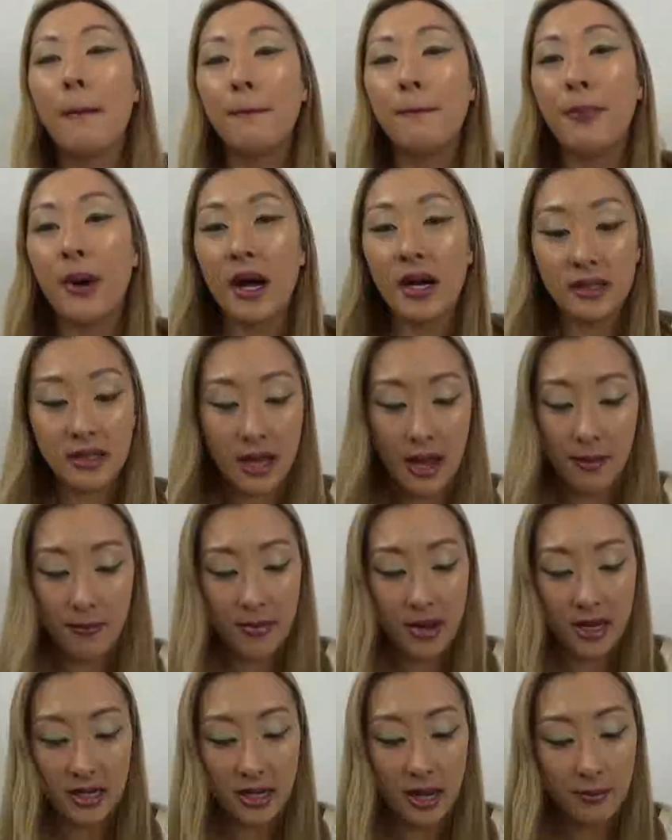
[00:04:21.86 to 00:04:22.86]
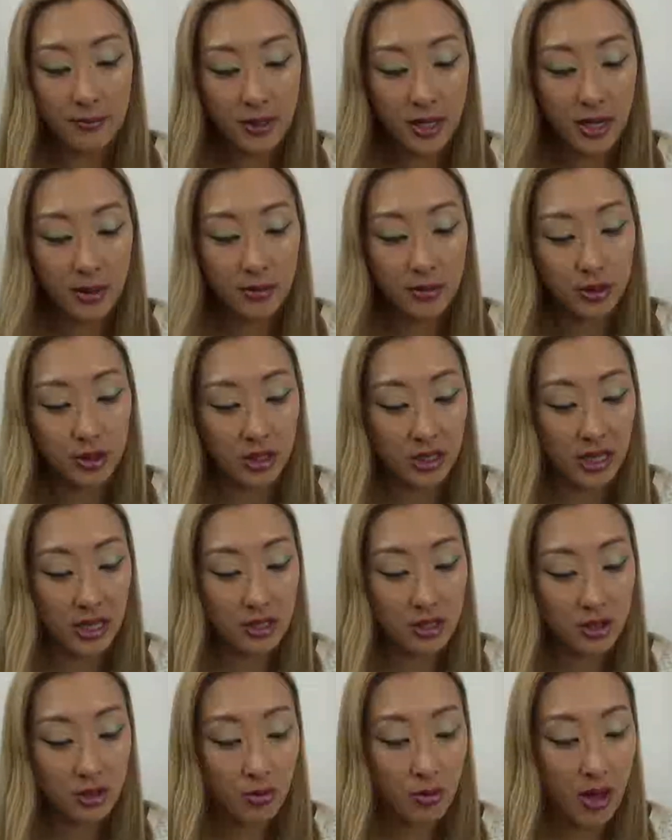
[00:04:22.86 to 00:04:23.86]
but I may not be able to get
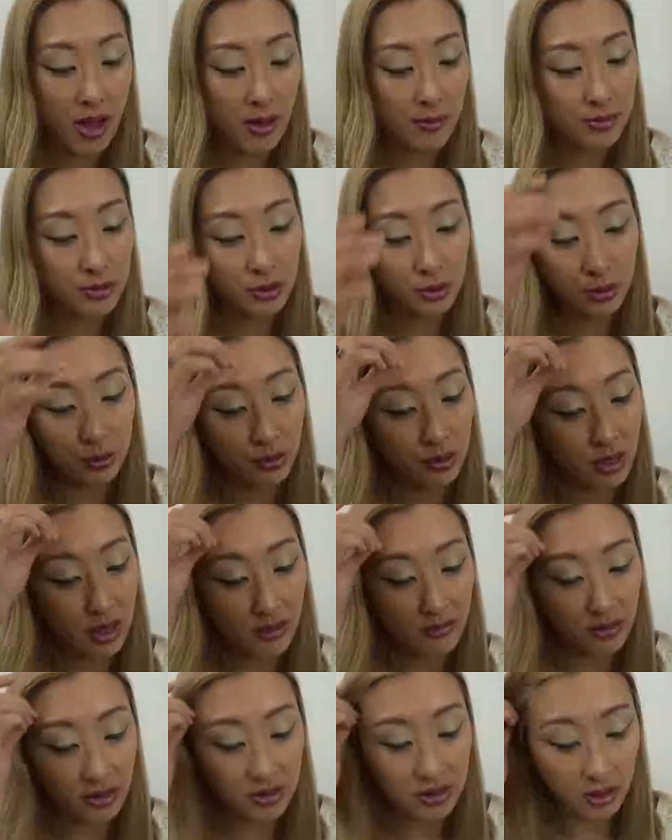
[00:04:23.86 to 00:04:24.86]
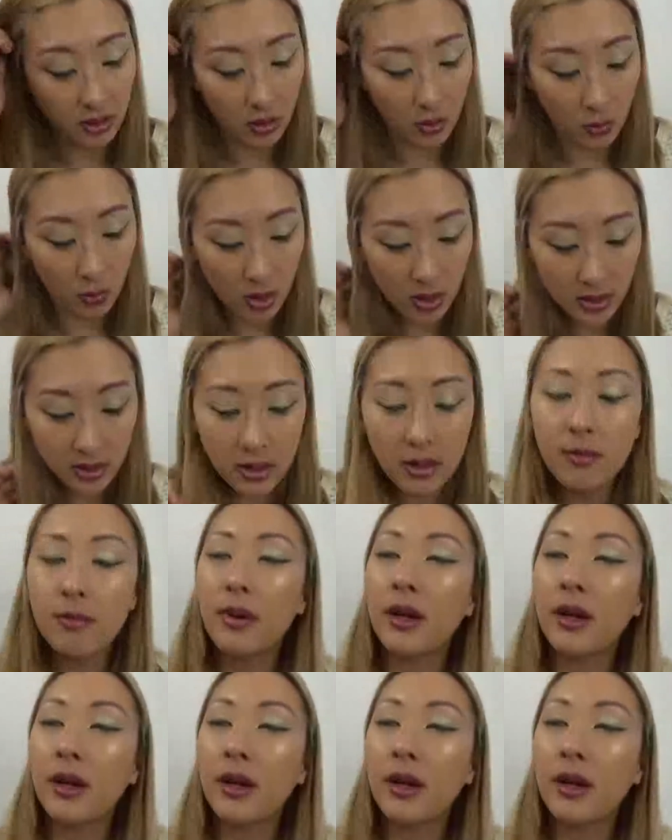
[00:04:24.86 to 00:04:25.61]
to absolutely every single one,